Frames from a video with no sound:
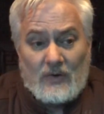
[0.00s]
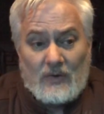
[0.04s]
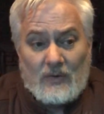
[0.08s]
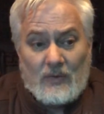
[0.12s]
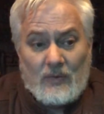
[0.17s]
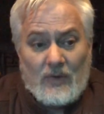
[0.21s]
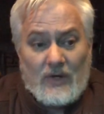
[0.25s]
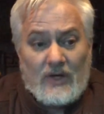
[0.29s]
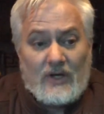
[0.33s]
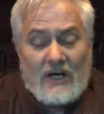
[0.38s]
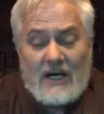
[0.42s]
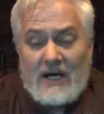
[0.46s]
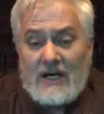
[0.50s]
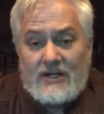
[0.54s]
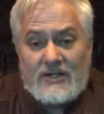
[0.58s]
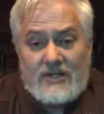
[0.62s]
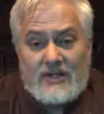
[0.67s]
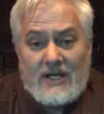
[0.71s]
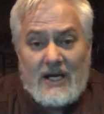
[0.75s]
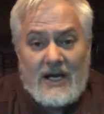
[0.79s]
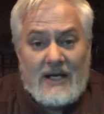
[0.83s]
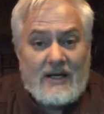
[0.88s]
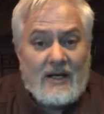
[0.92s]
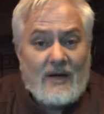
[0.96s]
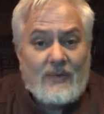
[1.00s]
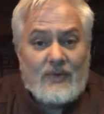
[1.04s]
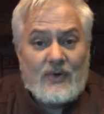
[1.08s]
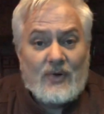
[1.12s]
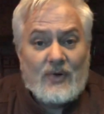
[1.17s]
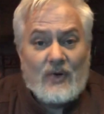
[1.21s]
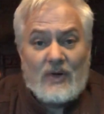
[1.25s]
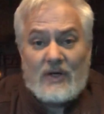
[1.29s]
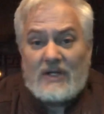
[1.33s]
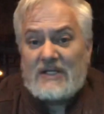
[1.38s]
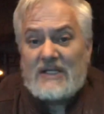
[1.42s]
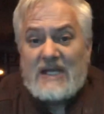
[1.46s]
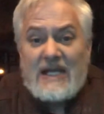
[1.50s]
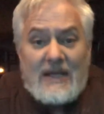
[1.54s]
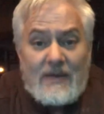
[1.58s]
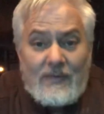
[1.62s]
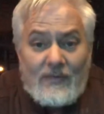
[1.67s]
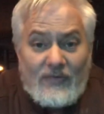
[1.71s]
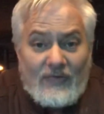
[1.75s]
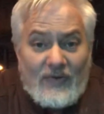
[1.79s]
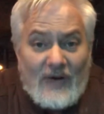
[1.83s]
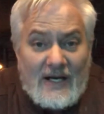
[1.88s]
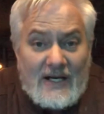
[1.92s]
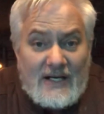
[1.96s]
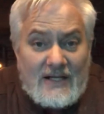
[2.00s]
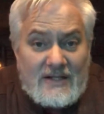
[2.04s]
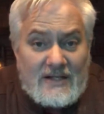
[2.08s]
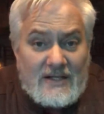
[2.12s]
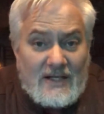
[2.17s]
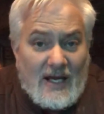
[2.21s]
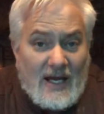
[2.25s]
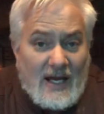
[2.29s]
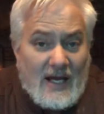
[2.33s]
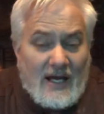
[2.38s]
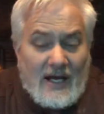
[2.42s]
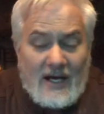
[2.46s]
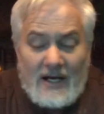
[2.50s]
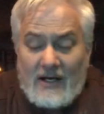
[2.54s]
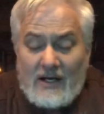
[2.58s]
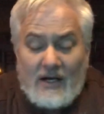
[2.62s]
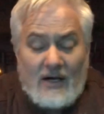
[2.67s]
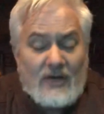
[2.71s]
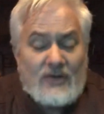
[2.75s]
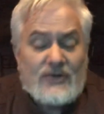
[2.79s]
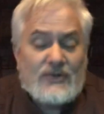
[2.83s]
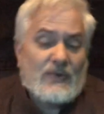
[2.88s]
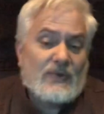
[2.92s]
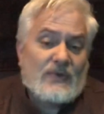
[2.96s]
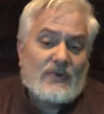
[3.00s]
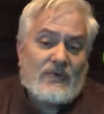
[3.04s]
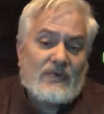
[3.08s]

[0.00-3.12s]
We're going to end up doing team fights and all sorts of